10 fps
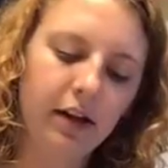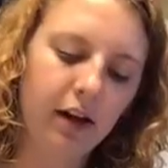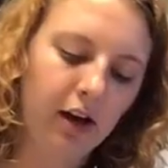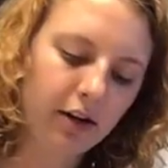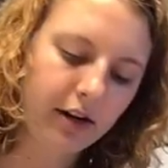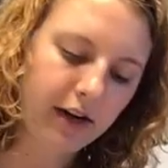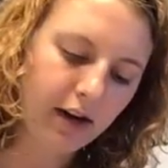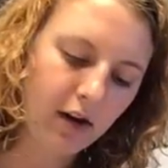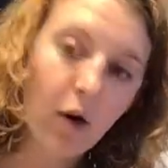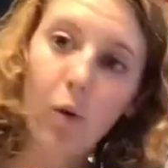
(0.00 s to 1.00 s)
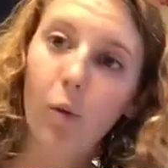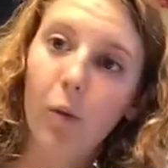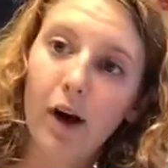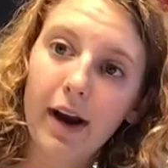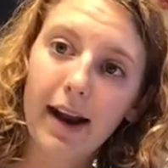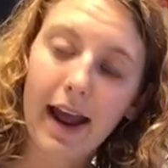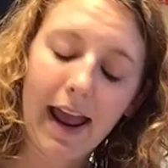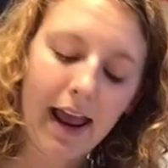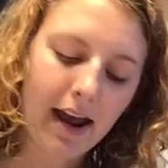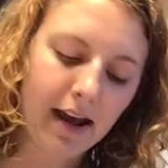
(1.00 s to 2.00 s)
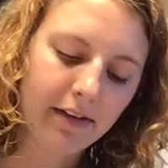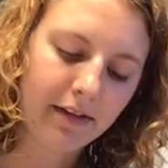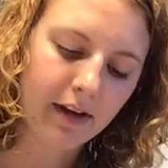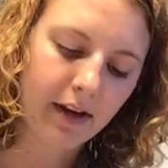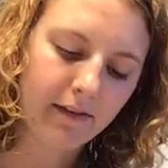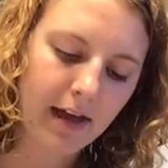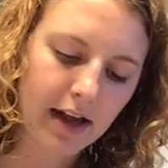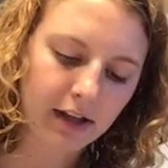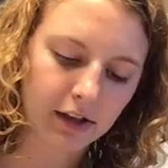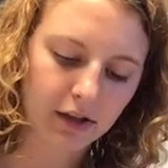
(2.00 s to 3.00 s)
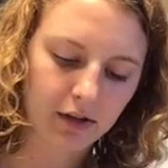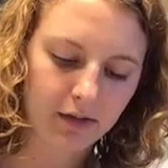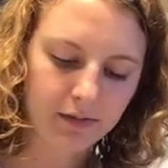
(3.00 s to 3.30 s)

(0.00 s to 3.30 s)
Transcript: color in 1/2 of that circle.